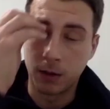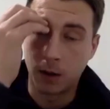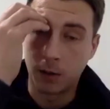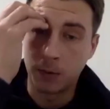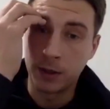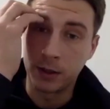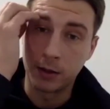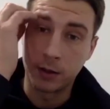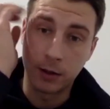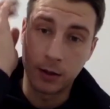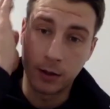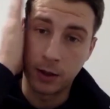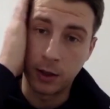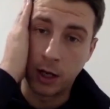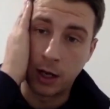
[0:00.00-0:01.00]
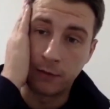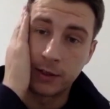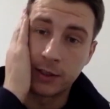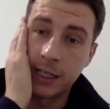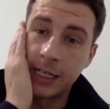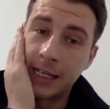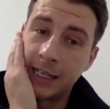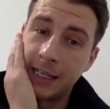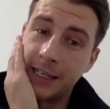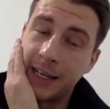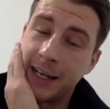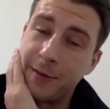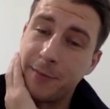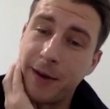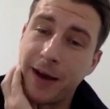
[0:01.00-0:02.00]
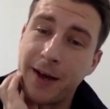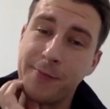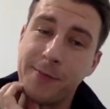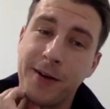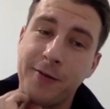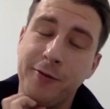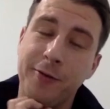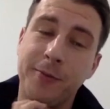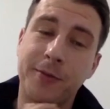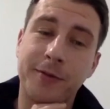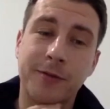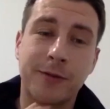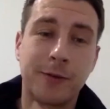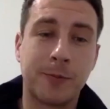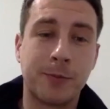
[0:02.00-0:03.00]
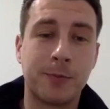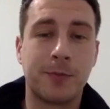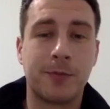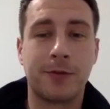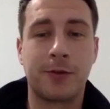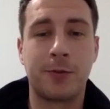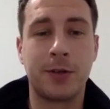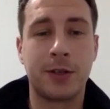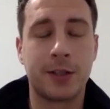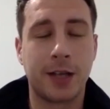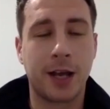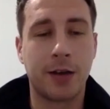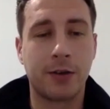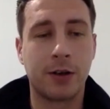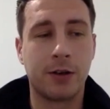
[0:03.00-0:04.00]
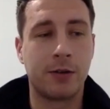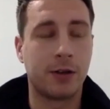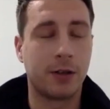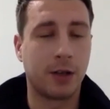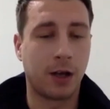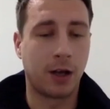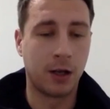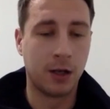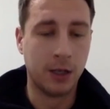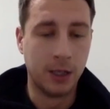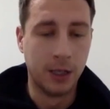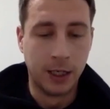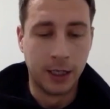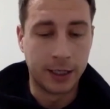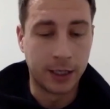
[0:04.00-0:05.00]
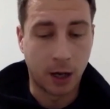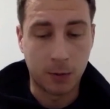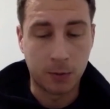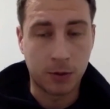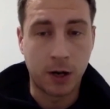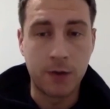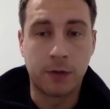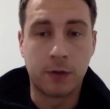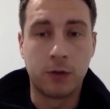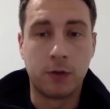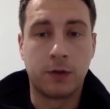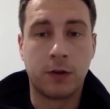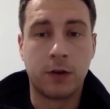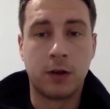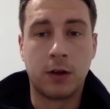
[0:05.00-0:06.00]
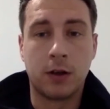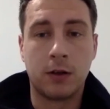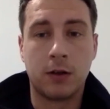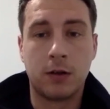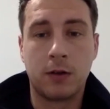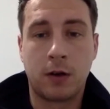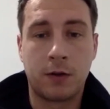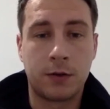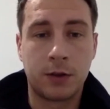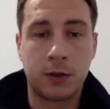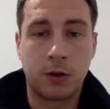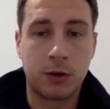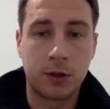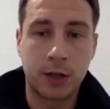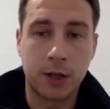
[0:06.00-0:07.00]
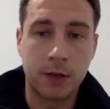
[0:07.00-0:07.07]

I mean, I haven't seen any bad blood from this area, and I'm grateful for obviously Norwich City